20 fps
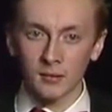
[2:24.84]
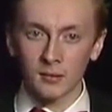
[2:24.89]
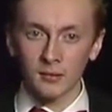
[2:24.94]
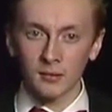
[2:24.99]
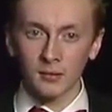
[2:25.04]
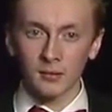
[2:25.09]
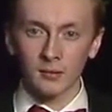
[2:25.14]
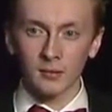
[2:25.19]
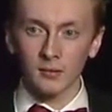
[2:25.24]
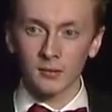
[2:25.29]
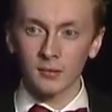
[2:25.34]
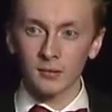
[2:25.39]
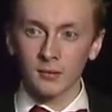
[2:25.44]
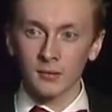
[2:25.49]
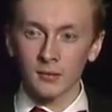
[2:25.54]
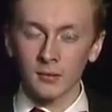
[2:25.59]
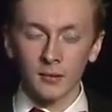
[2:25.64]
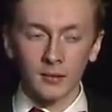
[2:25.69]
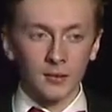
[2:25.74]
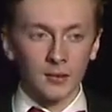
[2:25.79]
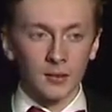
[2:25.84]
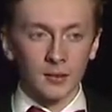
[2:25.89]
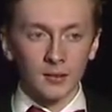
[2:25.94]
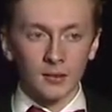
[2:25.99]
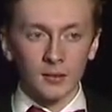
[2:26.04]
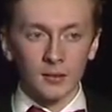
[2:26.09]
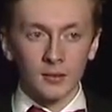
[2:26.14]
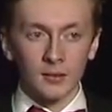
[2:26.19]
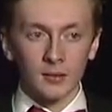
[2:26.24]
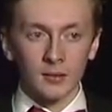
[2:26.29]

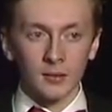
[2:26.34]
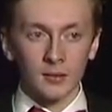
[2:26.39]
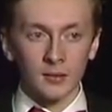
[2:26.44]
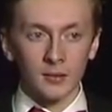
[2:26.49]
(silence)